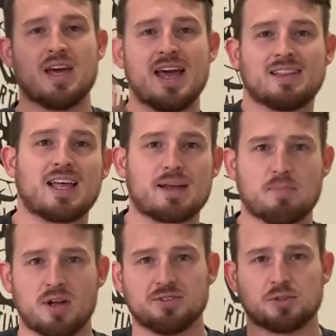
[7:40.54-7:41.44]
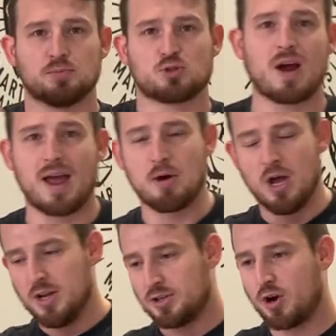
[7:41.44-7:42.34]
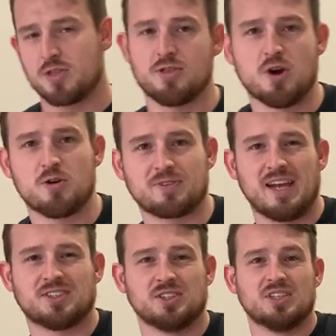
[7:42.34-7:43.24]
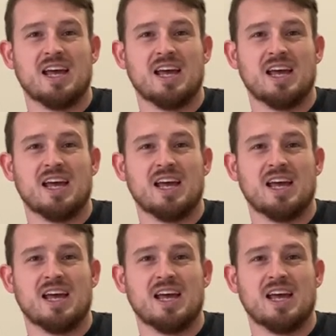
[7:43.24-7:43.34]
hit the like button, subscribe, turn on the notifications.